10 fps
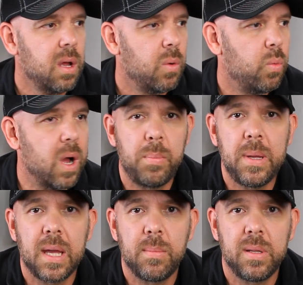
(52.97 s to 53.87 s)
while
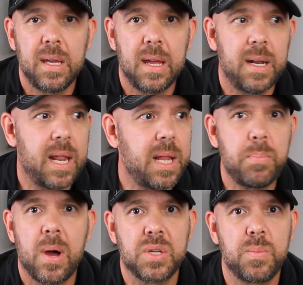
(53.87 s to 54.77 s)
being able to get at any
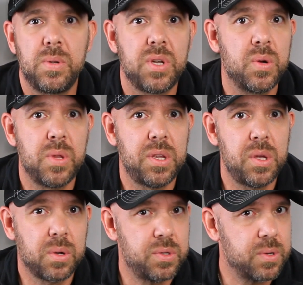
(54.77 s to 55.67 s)
possible tone that
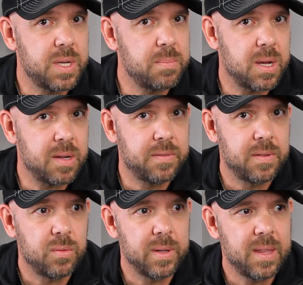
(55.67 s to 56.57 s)
you could dream
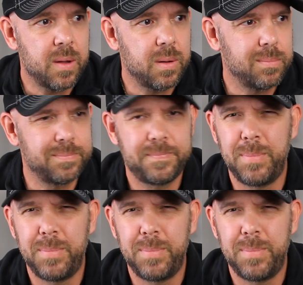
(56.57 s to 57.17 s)
of without